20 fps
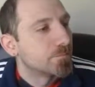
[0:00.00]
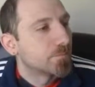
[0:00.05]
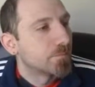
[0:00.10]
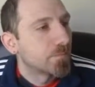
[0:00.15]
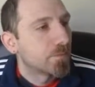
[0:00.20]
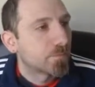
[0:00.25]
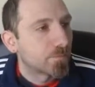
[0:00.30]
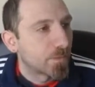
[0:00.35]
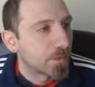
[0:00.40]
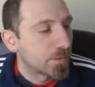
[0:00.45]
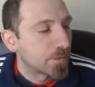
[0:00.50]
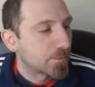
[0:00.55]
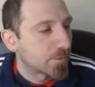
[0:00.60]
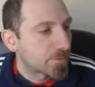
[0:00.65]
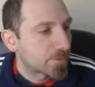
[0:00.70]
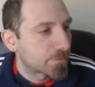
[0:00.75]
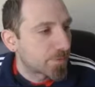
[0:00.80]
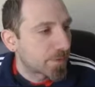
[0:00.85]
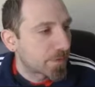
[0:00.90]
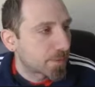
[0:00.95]
Really
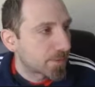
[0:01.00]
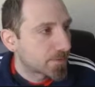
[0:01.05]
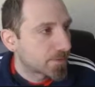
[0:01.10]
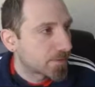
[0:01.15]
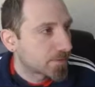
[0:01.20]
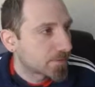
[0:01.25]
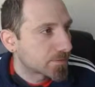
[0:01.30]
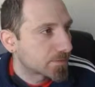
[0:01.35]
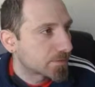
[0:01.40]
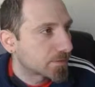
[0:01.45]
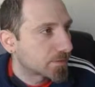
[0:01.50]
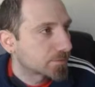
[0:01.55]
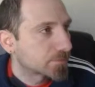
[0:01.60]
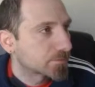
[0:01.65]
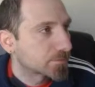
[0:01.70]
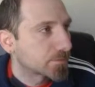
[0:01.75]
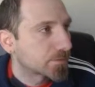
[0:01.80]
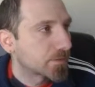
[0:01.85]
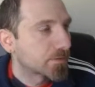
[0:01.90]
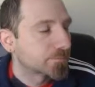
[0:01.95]
wasn't paying attention there.
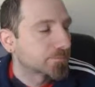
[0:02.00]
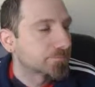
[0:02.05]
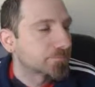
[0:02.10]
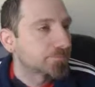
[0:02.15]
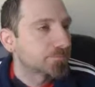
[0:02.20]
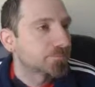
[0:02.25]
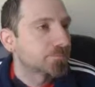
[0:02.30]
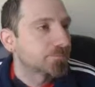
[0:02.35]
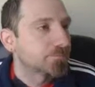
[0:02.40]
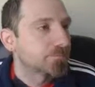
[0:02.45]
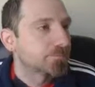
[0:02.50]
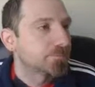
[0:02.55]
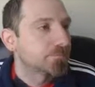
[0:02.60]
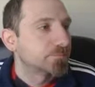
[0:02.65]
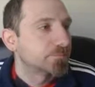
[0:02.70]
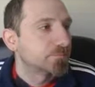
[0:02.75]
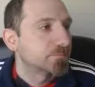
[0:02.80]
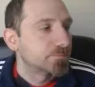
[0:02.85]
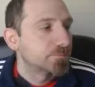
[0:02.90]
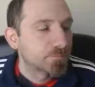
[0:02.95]
Alright.
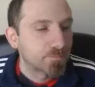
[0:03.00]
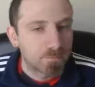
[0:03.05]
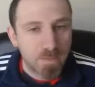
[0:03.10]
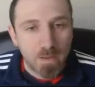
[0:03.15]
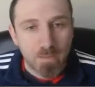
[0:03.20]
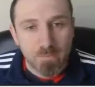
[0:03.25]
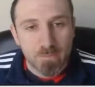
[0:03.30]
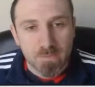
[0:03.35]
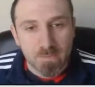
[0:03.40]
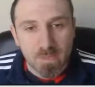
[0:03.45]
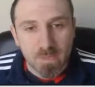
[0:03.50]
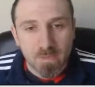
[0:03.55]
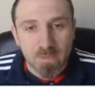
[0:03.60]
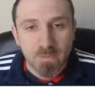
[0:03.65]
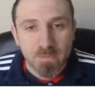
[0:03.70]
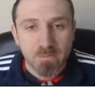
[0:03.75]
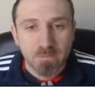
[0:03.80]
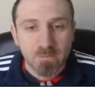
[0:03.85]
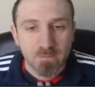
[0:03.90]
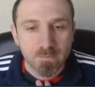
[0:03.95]
That was
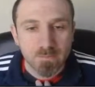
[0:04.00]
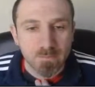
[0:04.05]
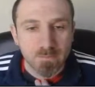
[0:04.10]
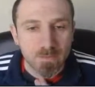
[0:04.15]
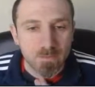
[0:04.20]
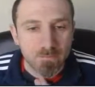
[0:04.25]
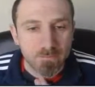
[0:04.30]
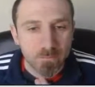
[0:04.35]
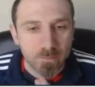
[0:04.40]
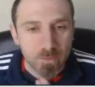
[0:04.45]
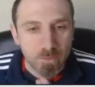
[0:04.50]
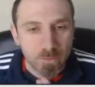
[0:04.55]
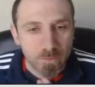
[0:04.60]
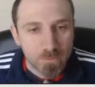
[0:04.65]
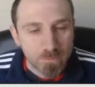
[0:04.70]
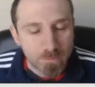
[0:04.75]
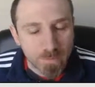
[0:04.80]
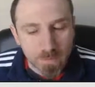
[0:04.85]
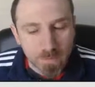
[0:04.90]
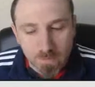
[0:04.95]
lucky. Got full
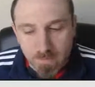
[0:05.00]
health back.